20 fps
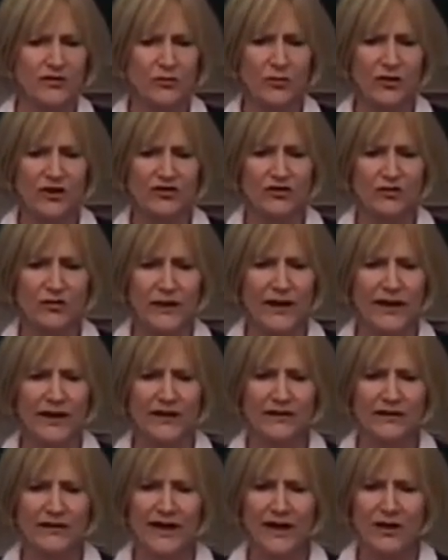But the West
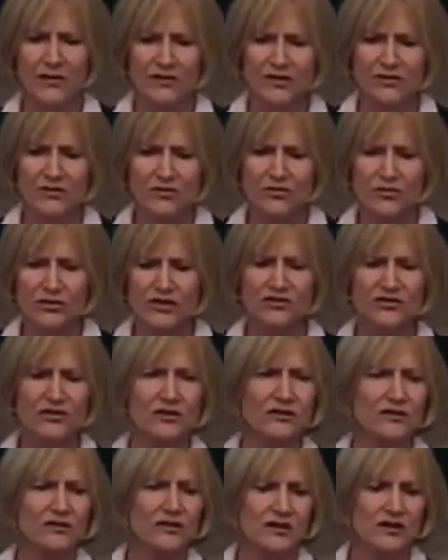Bank now
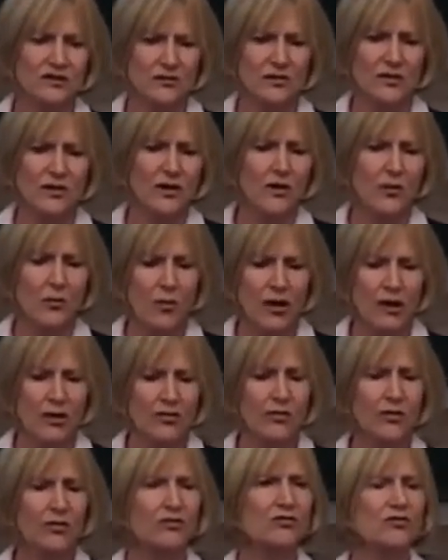increasingly,
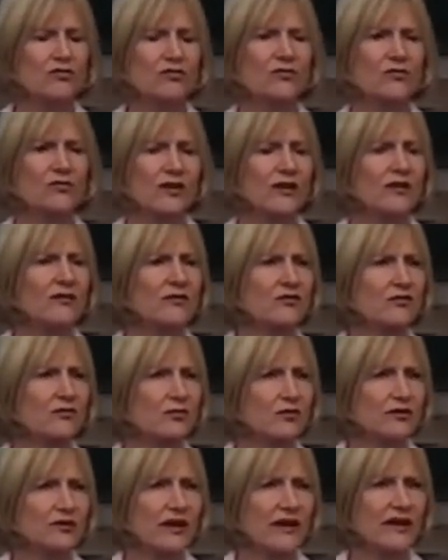while those
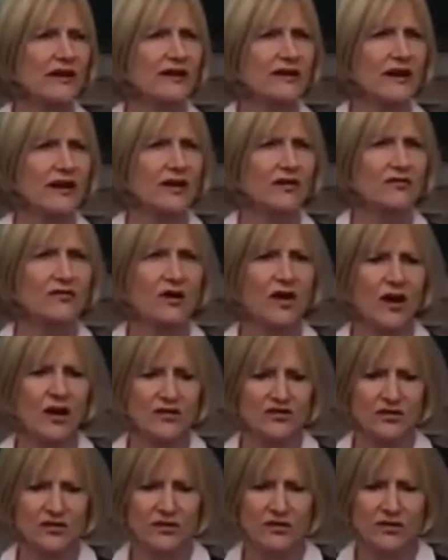settlers were taken out of
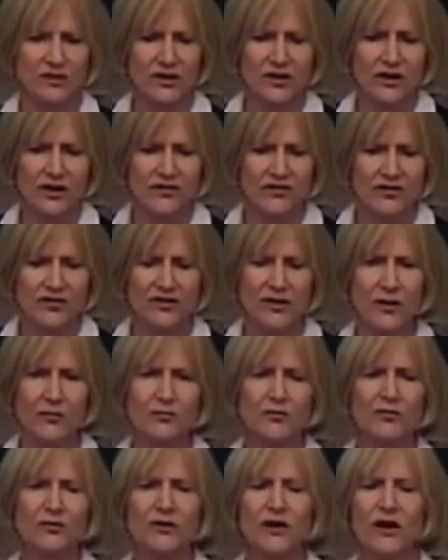Gaza, the
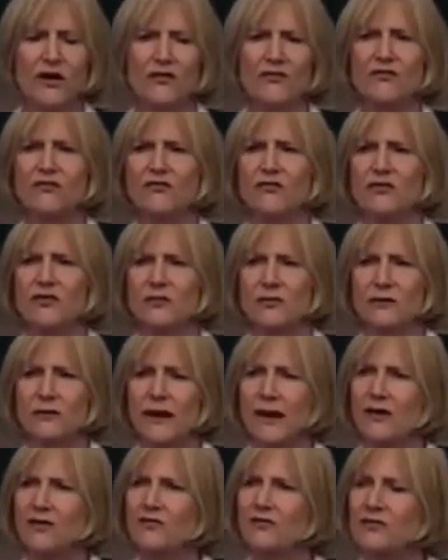
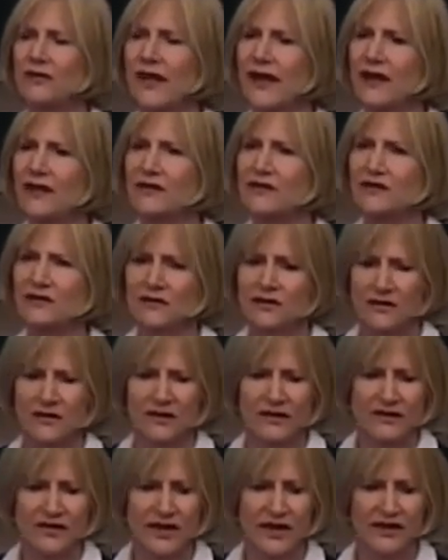amount of land
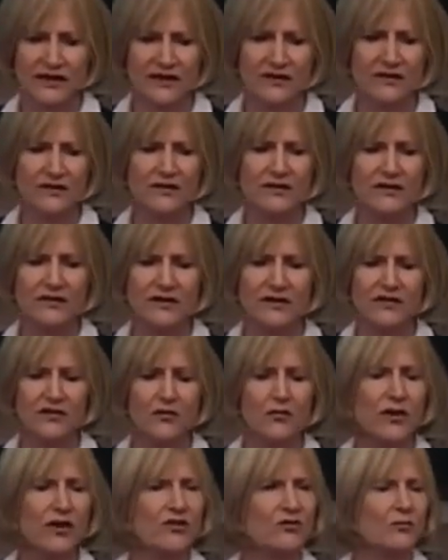taken
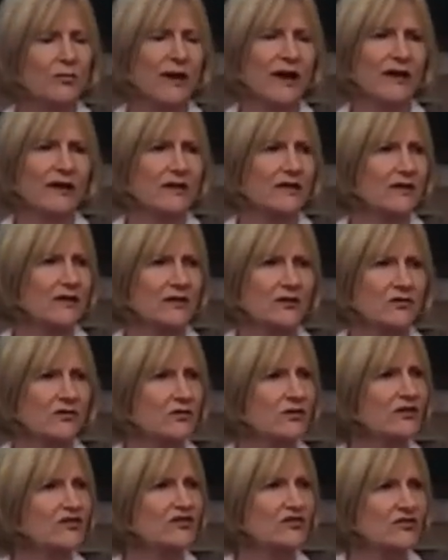in the West Bank
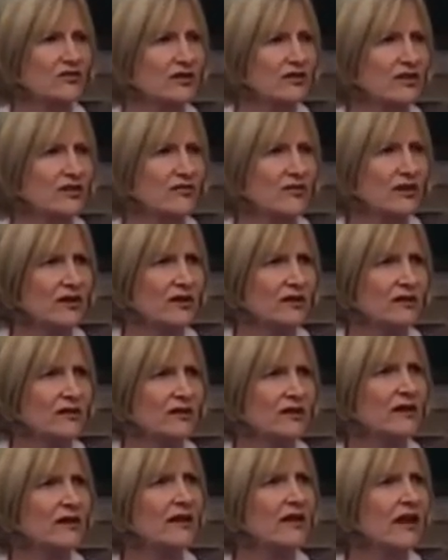increased
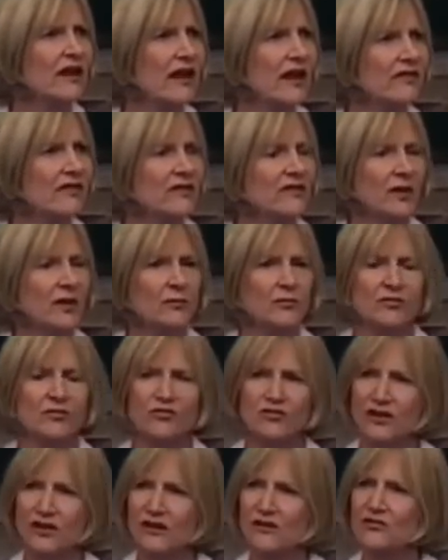significantly, and the number
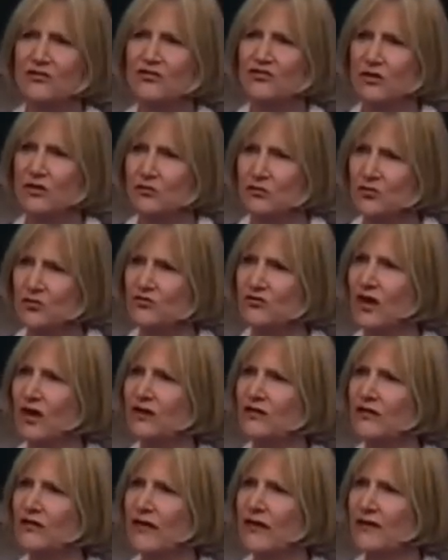of settlers that moved
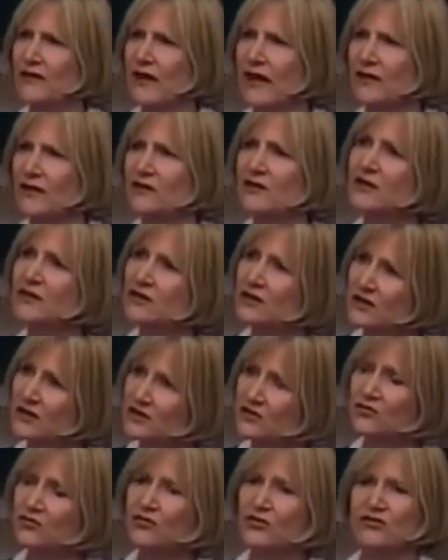onto that land
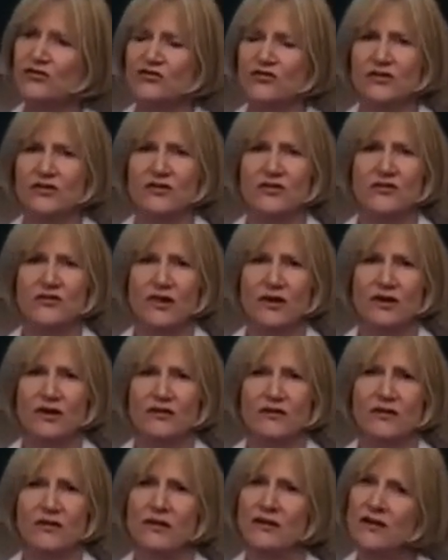increased
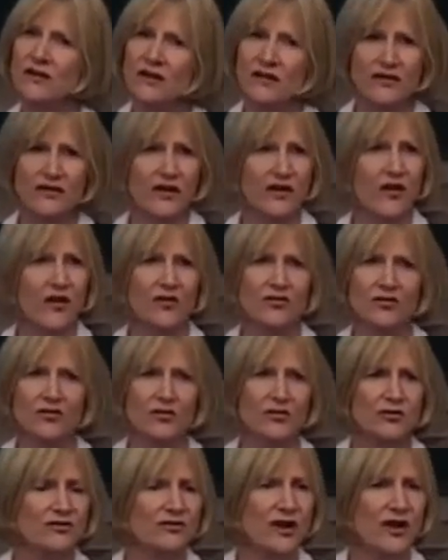significantly. That
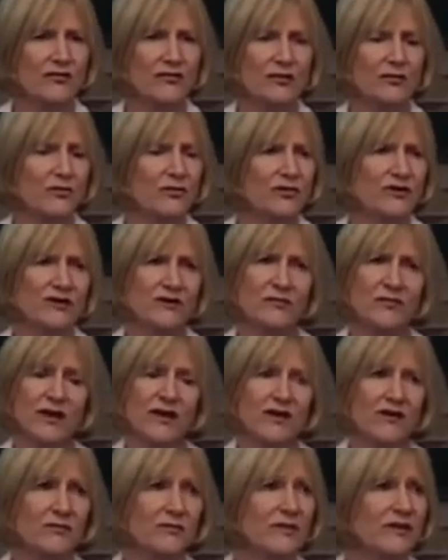also was not reported
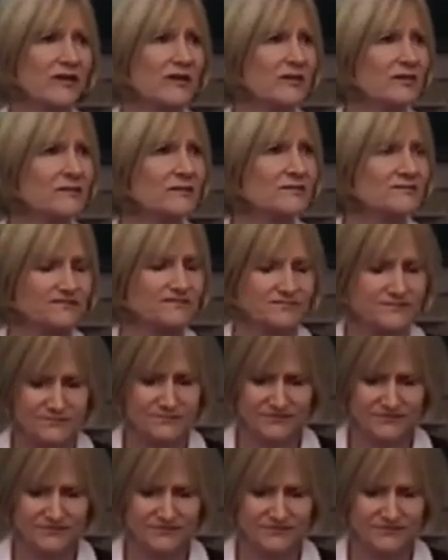by our media.